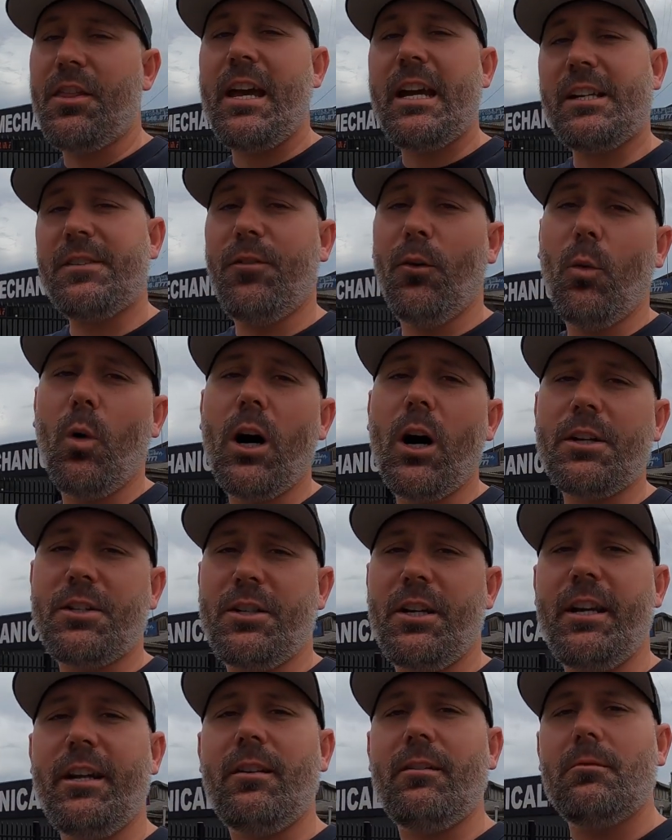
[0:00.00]
Thanks for
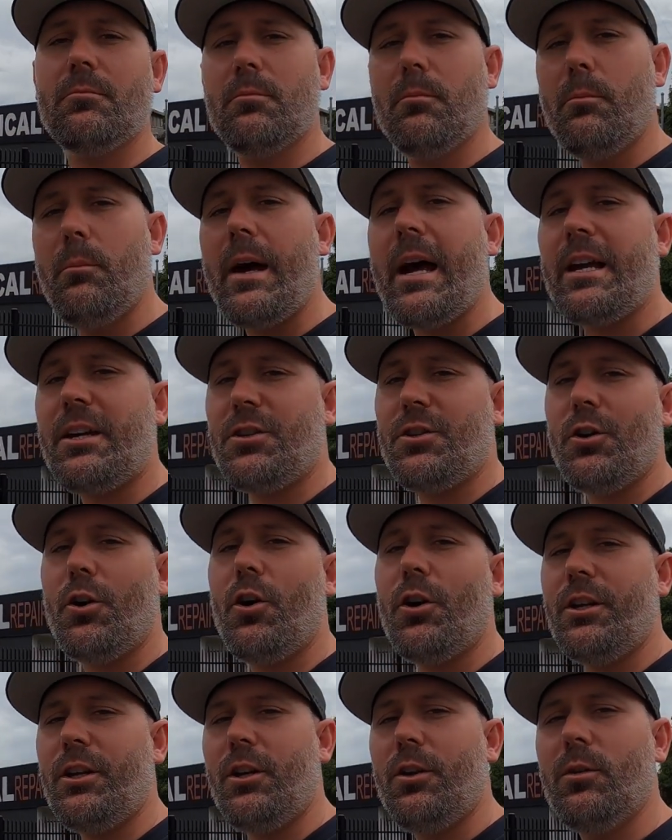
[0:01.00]
watching. Make
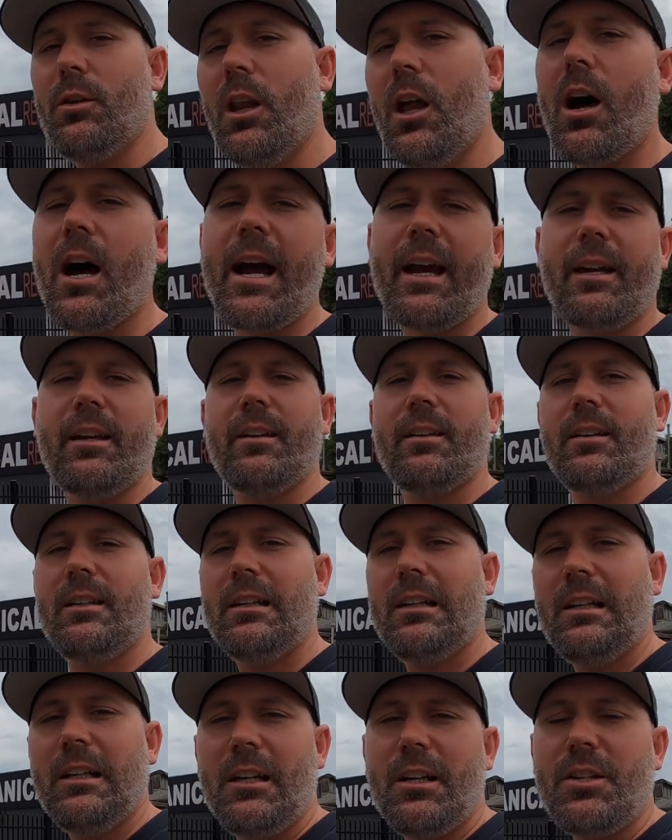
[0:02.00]
sure you like,
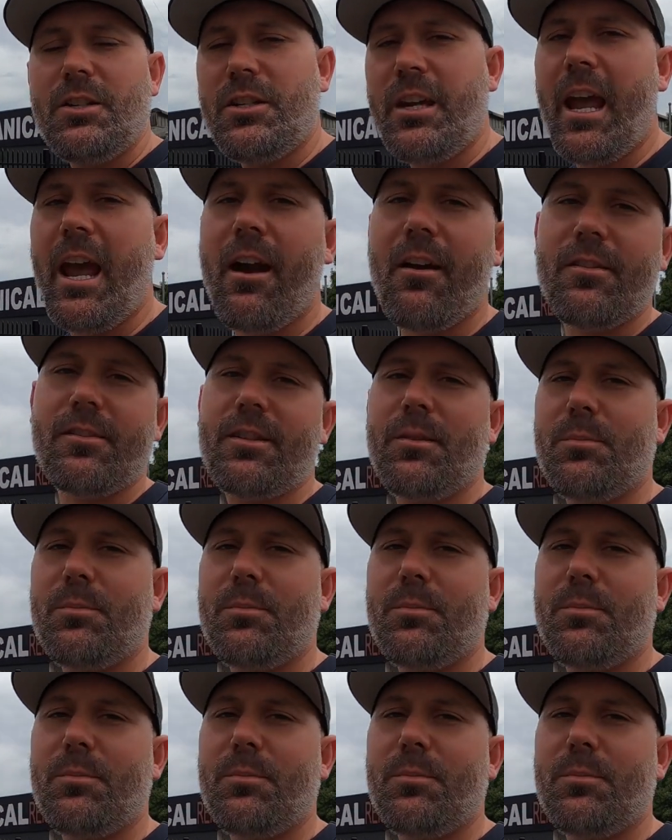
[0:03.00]
share and